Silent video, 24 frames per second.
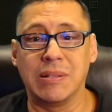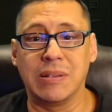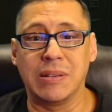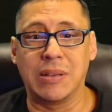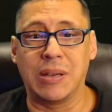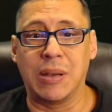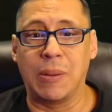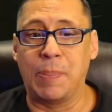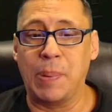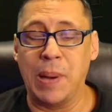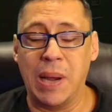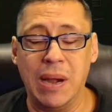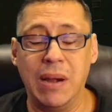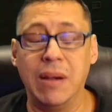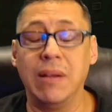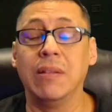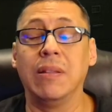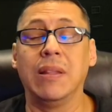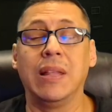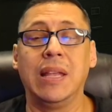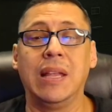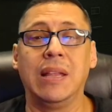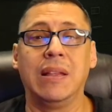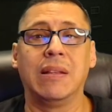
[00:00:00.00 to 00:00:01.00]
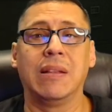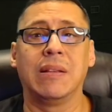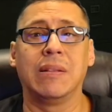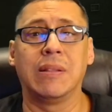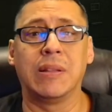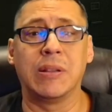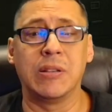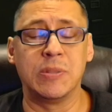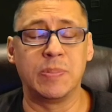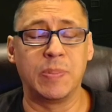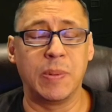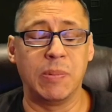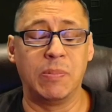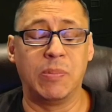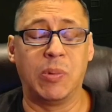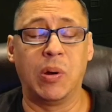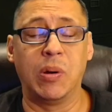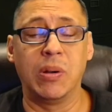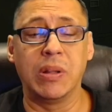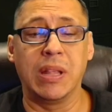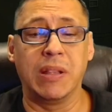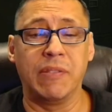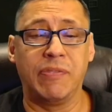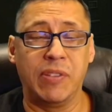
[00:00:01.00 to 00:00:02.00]
apparently there's been
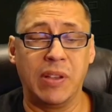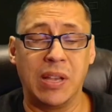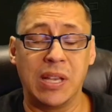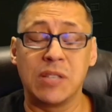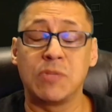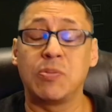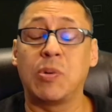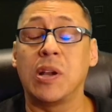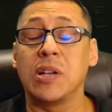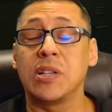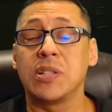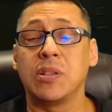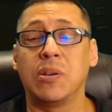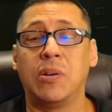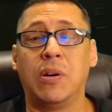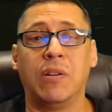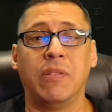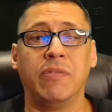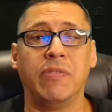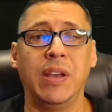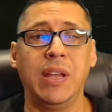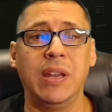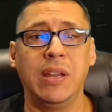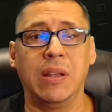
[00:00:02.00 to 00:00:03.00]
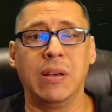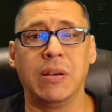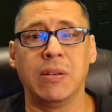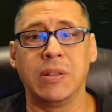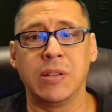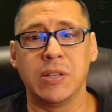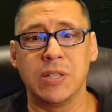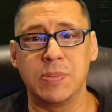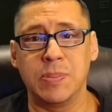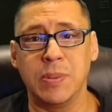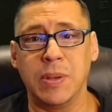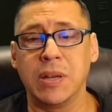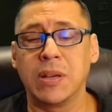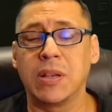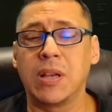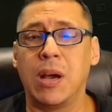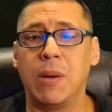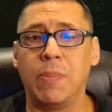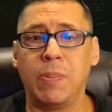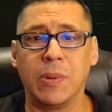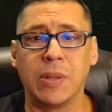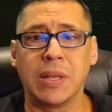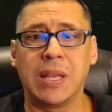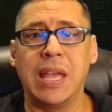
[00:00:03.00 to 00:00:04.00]
more. If you guys watch the whole video, there's been a
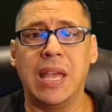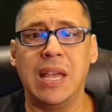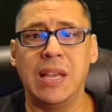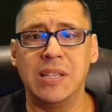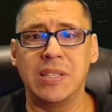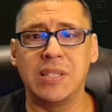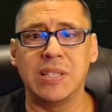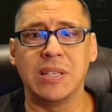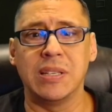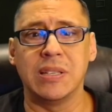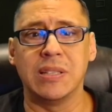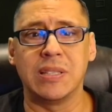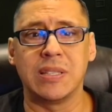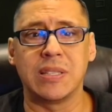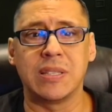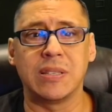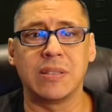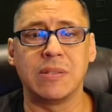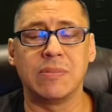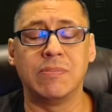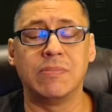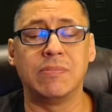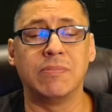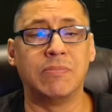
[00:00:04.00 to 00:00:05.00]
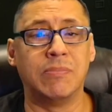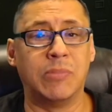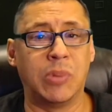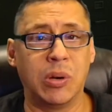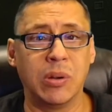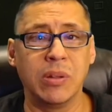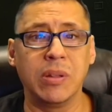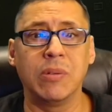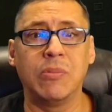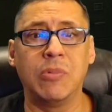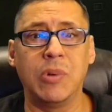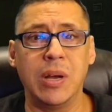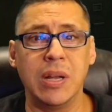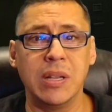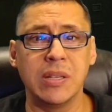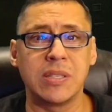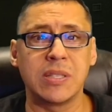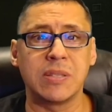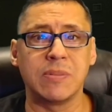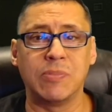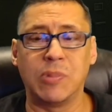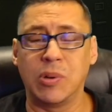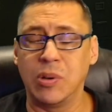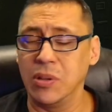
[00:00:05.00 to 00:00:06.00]
couple occasions, more than
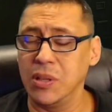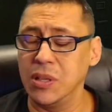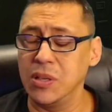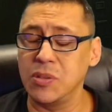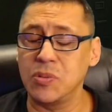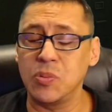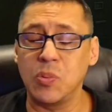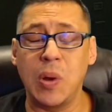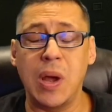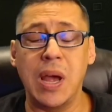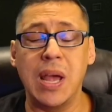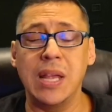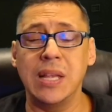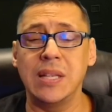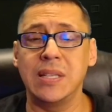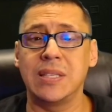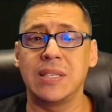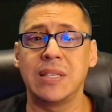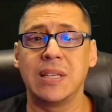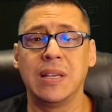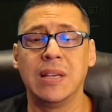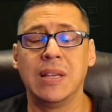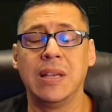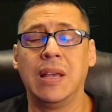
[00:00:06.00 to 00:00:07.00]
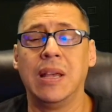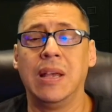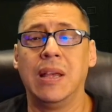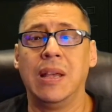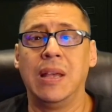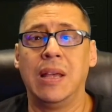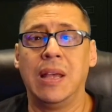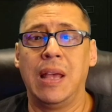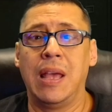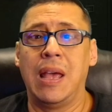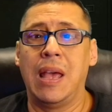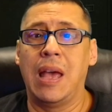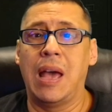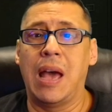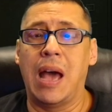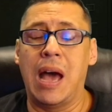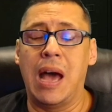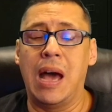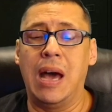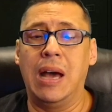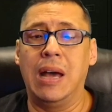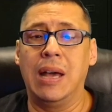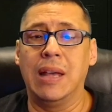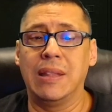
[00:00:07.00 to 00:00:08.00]
once, more than twice,
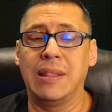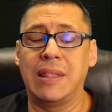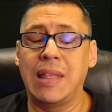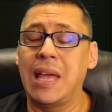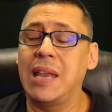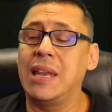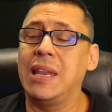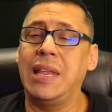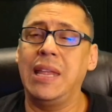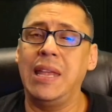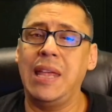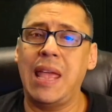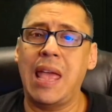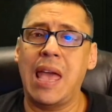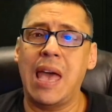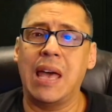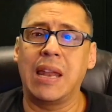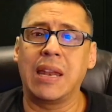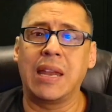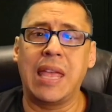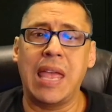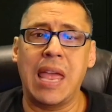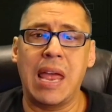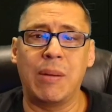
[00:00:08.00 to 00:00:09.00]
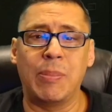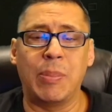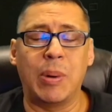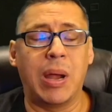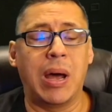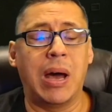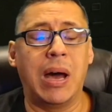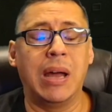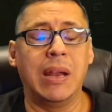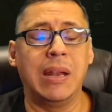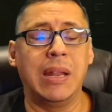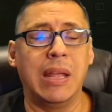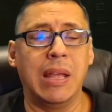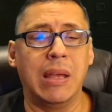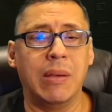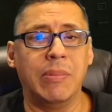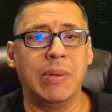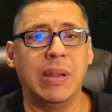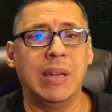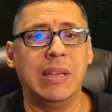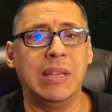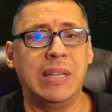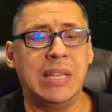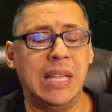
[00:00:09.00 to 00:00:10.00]
that he had a camera on
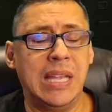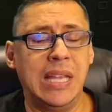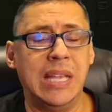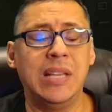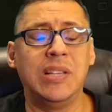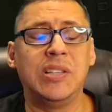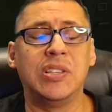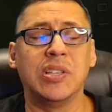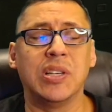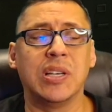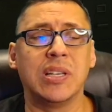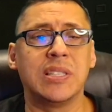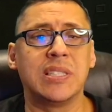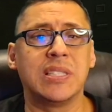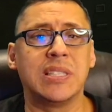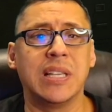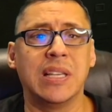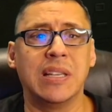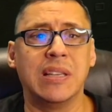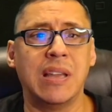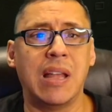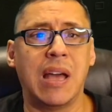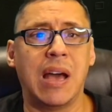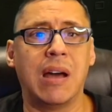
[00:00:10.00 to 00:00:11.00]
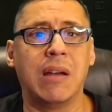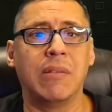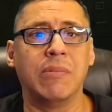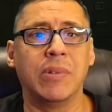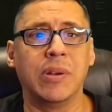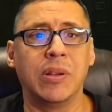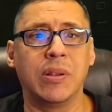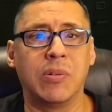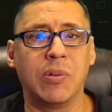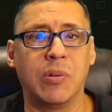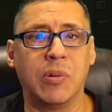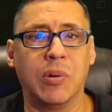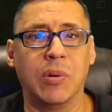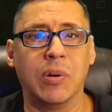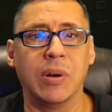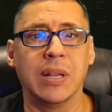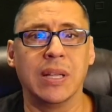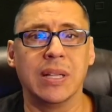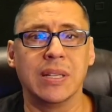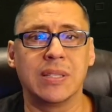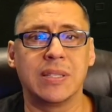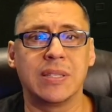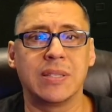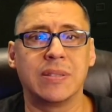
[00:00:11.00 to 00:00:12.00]
him and he just did not
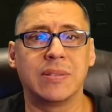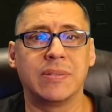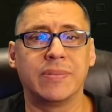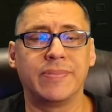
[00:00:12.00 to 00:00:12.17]
record it.